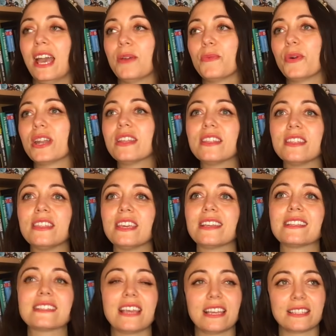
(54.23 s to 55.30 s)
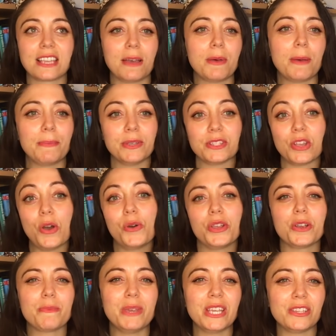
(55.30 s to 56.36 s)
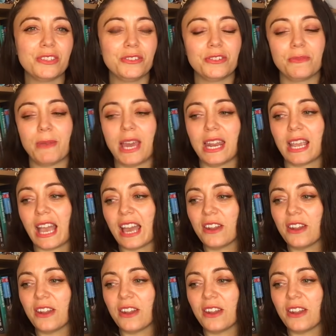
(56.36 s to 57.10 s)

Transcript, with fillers: And one of the things that has come up is, oh, you're being too dramatic.